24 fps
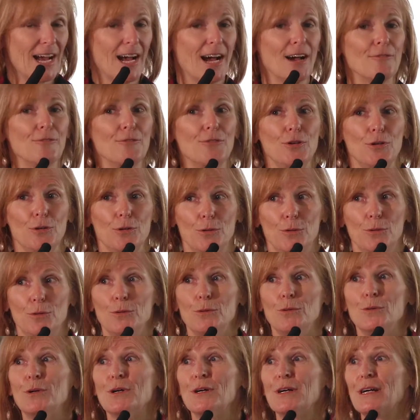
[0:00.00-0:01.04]
of
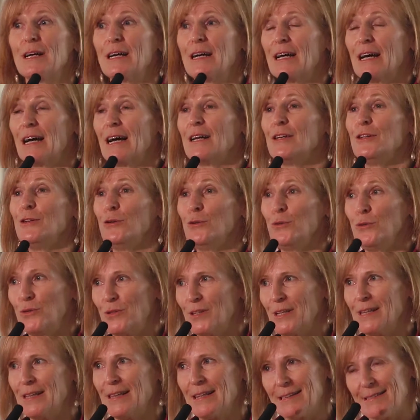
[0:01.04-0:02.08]
you
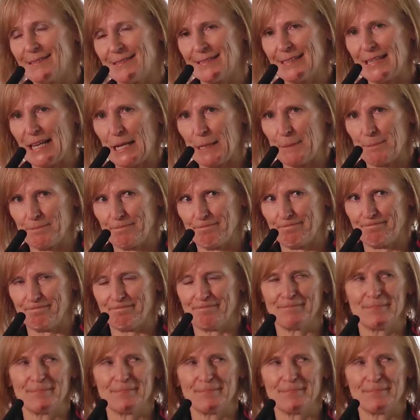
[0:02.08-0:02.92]
using this name.